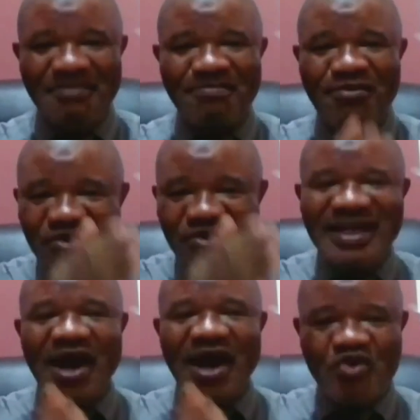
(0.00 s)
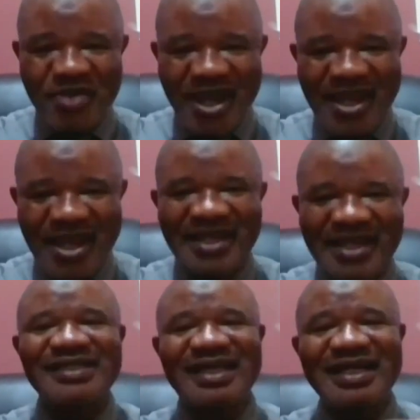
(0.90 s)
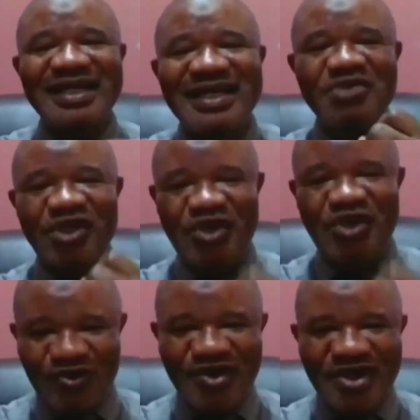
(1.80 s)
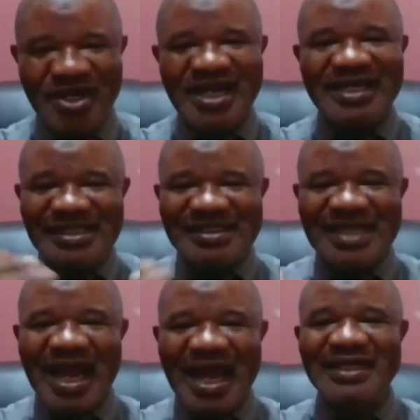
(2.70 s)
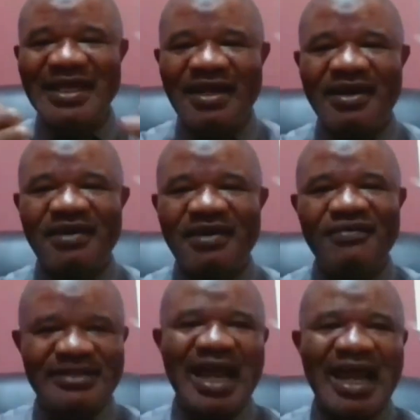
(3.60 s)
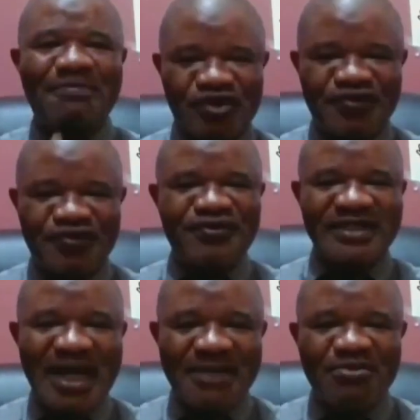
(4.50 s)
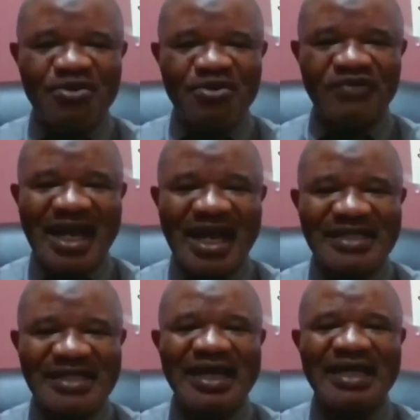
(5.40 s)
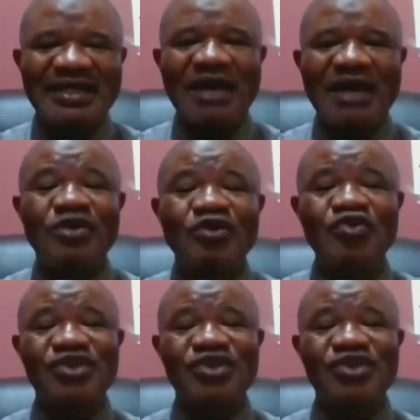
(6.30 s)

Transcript: Both men and women, screening can also be done. These are the examples, few examples of the cancers that we can